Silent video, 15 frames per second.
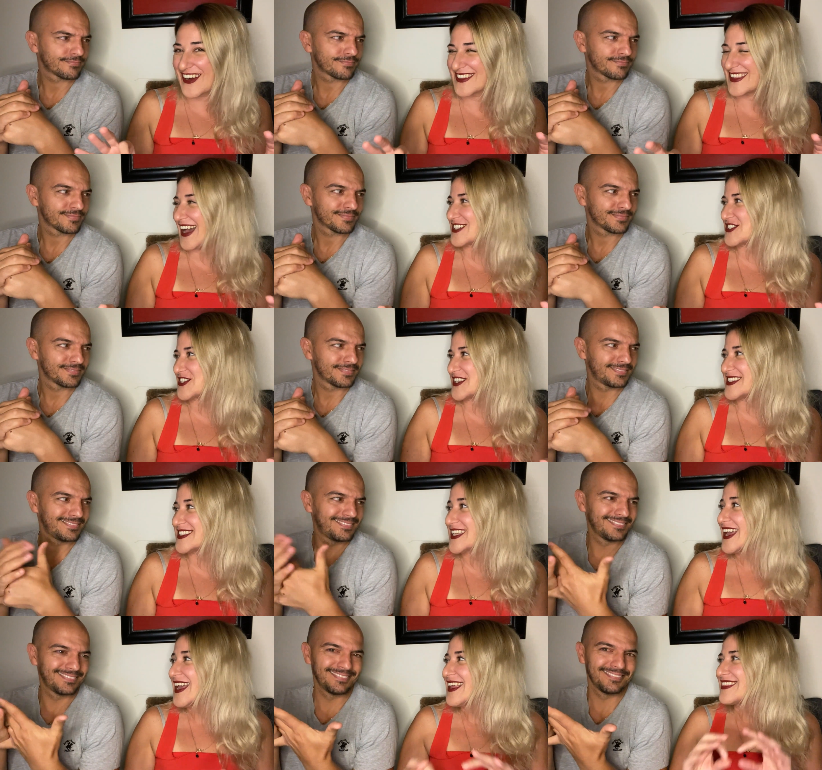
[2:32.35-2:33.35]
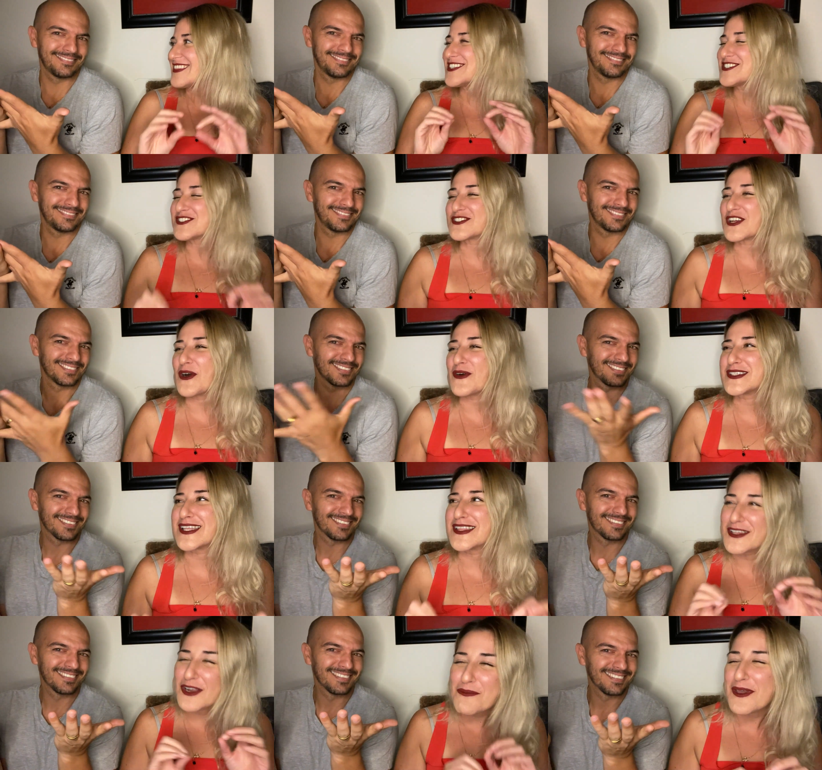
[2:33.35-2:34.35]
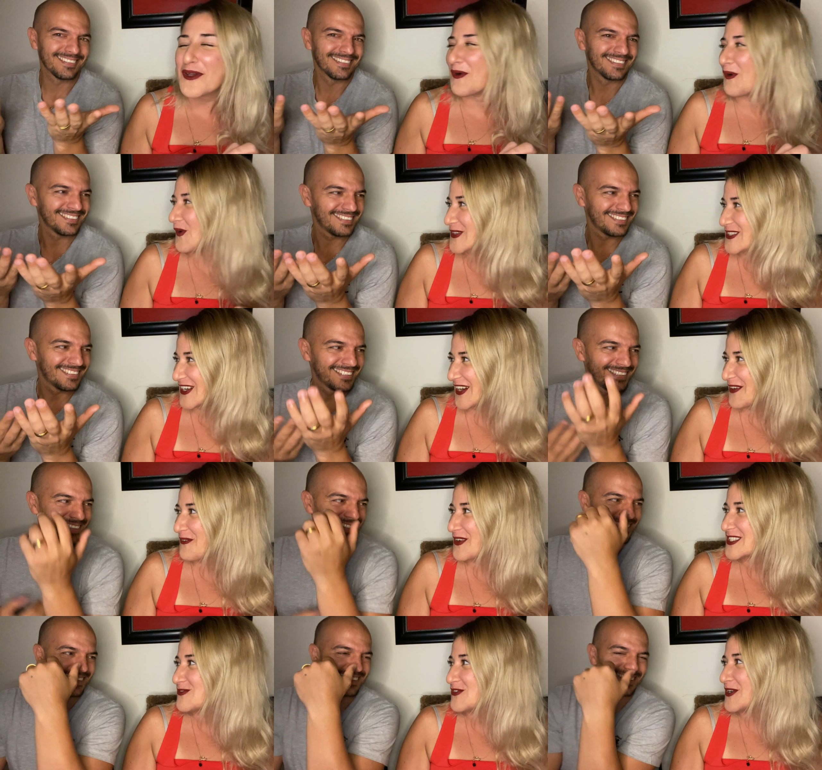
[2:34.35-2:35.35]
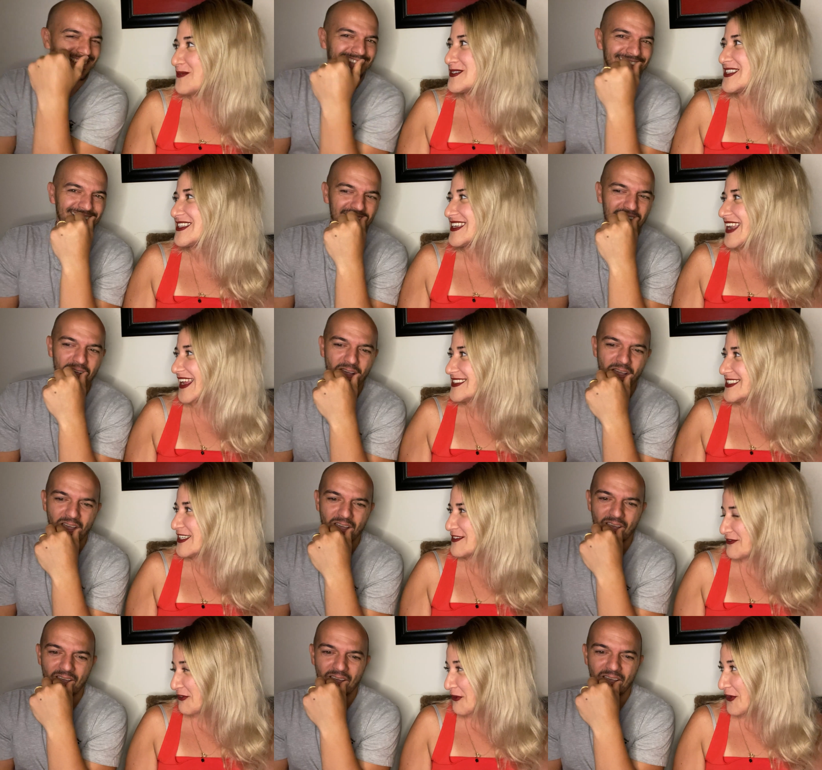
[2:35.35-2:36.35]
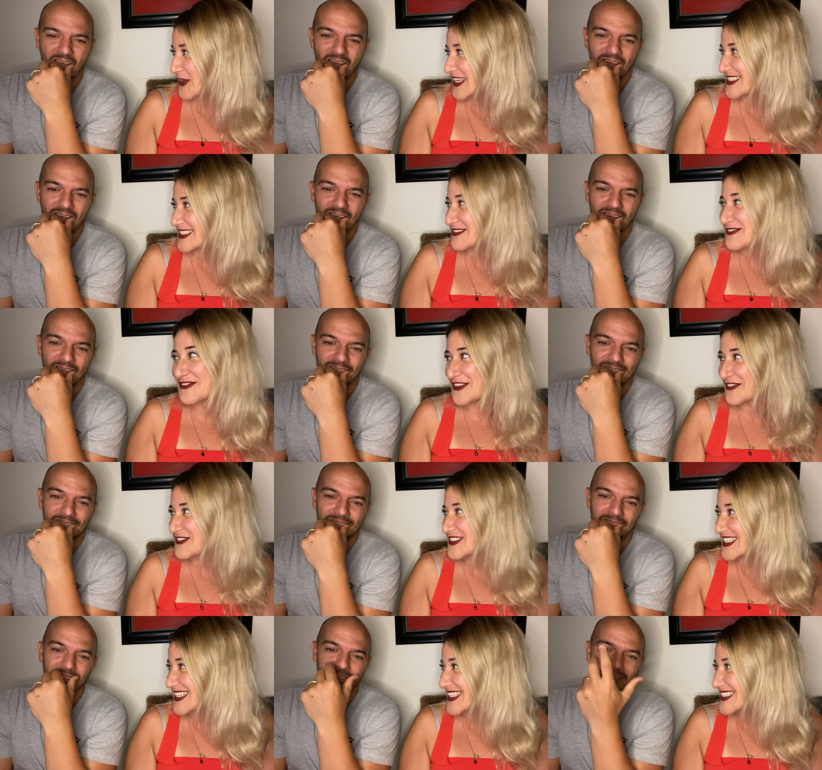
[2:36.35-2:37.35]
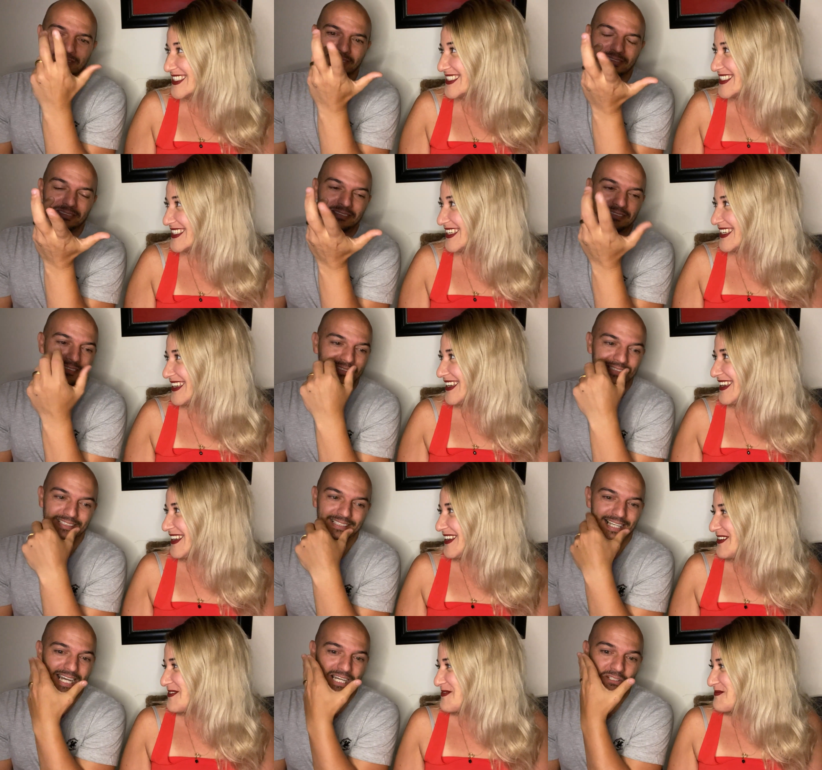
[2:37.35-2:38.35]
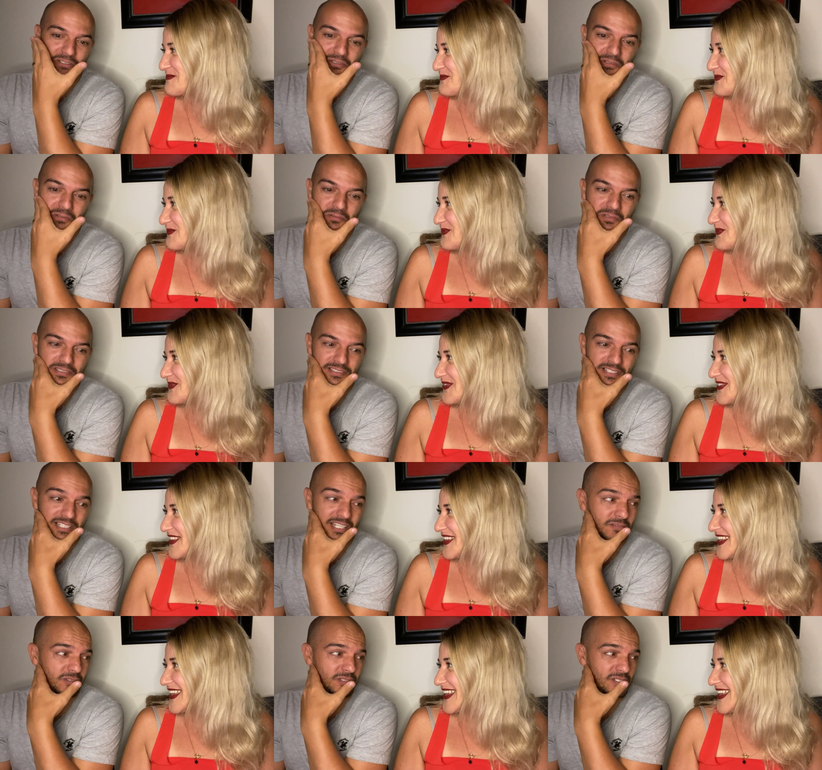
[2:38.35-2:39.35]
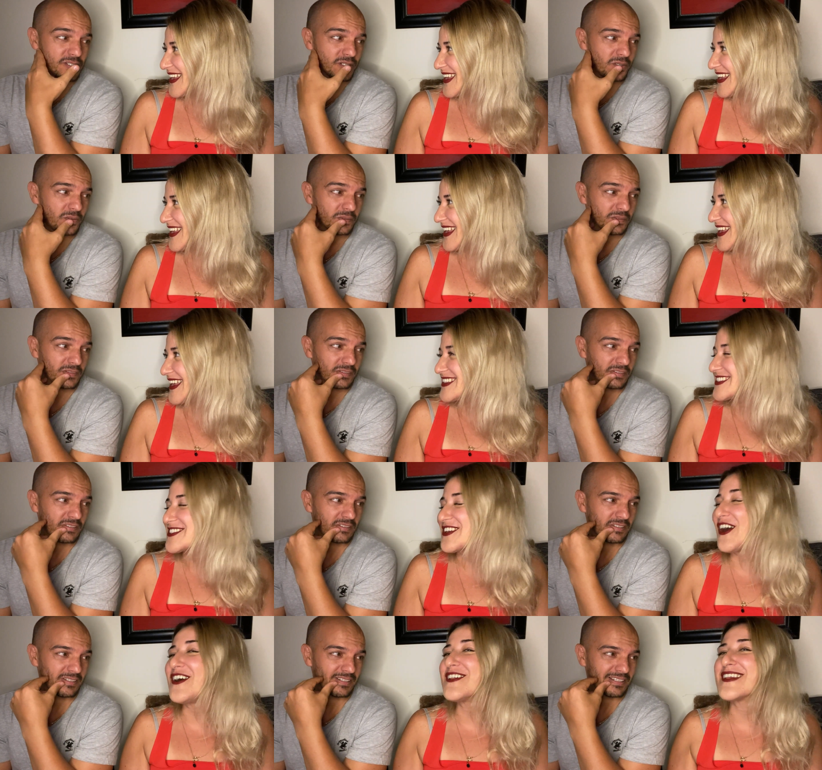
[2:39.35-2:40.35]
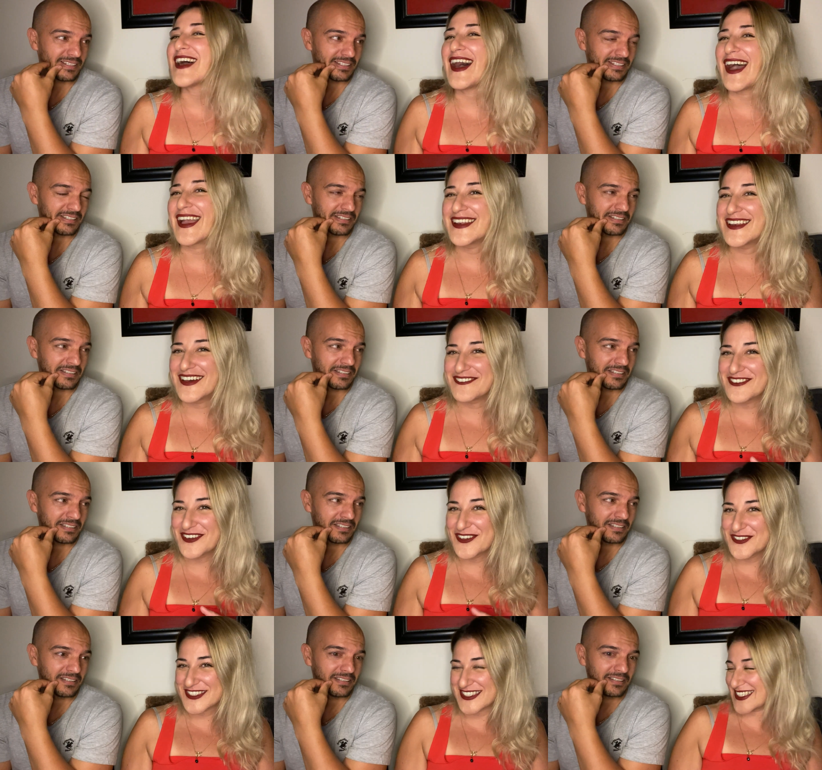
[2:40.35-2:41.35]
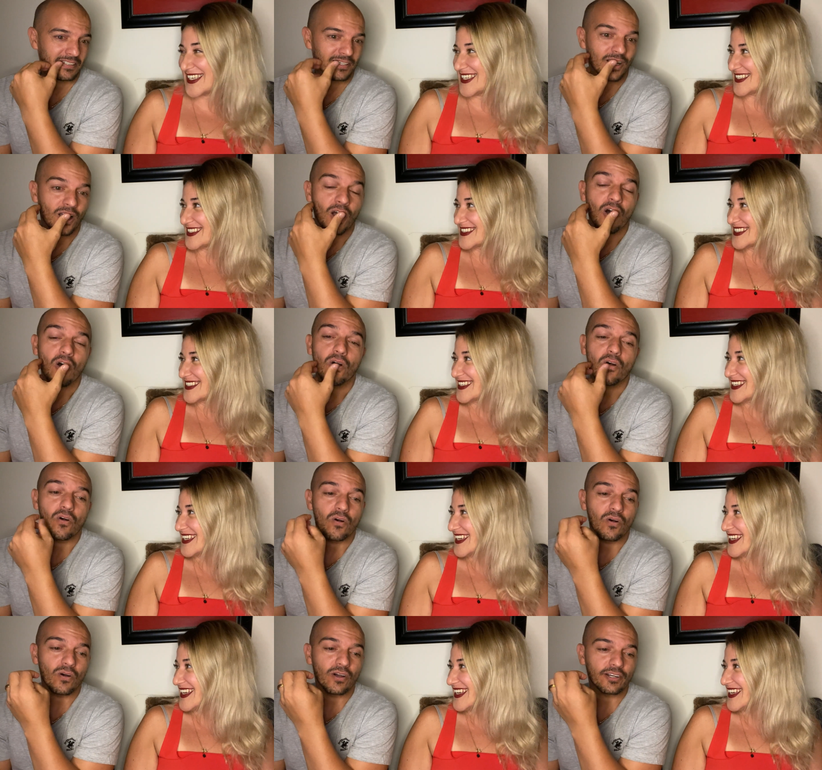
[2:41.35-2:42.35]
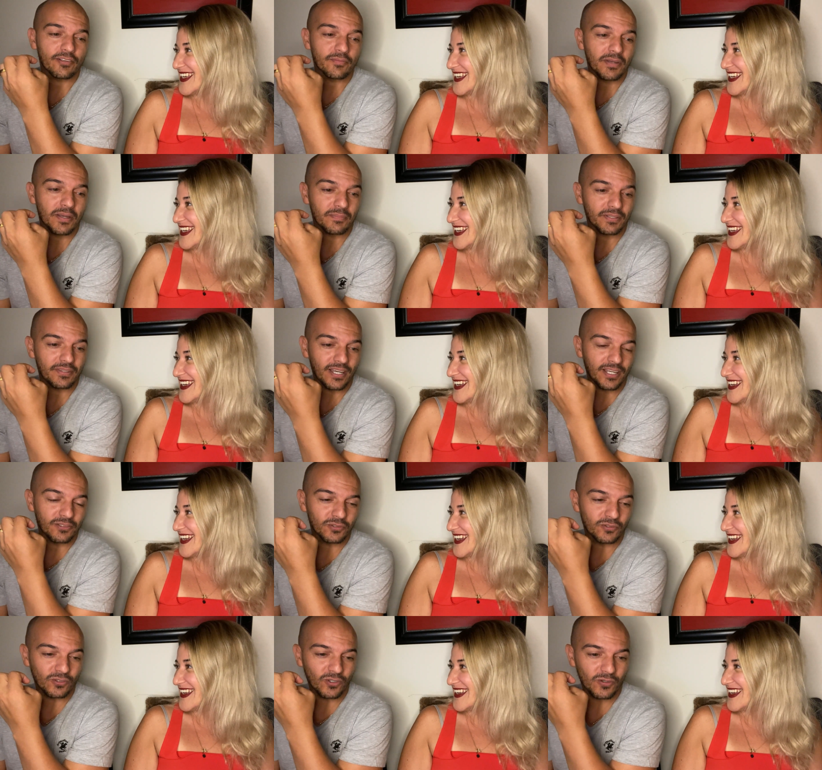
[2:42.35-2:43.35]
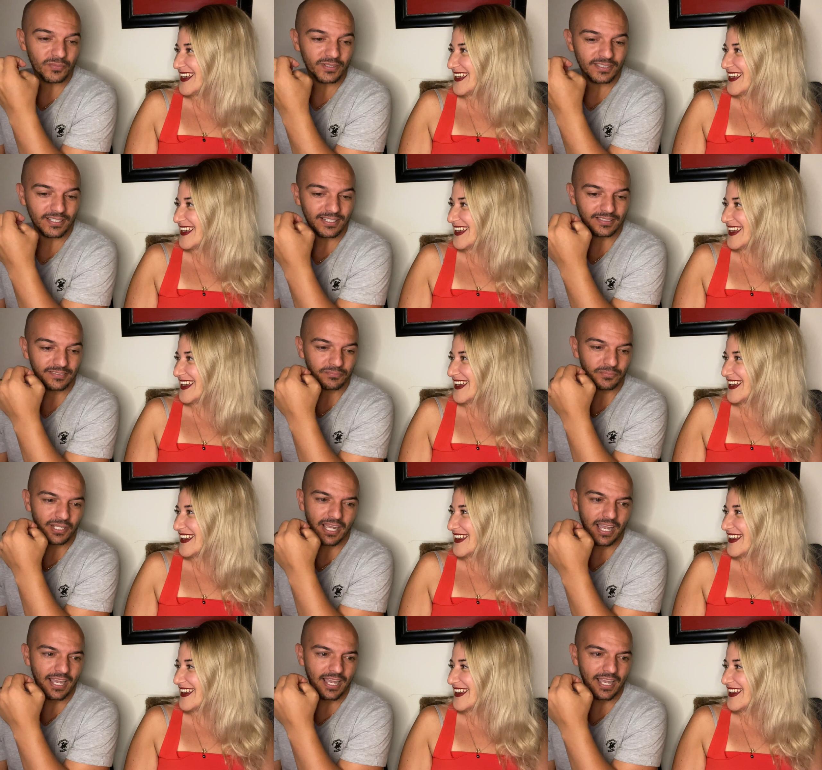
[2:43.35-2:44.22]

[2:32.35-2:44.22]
Speaker 1: Kardashians. This show is a little bit older. It was filmed in the 1940s and 50s.
Speaker 2: I don't know. What is the name of the show?
Speaker 1: It's called I Love Lucy.
Speaker 2: Oh, I remember that. You told me that. But